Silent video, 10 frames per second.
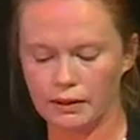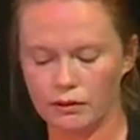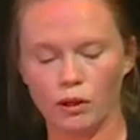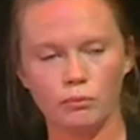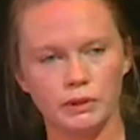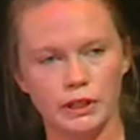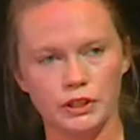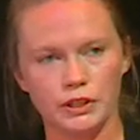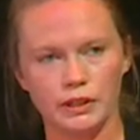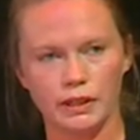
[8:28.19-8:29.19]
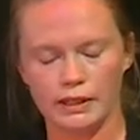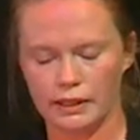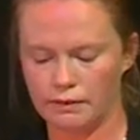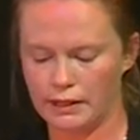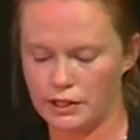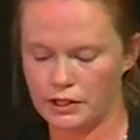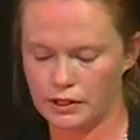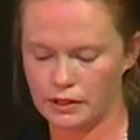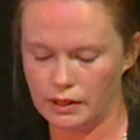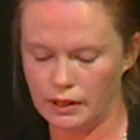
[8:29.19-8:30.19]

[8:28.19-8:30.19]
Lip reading: of competition and innovation.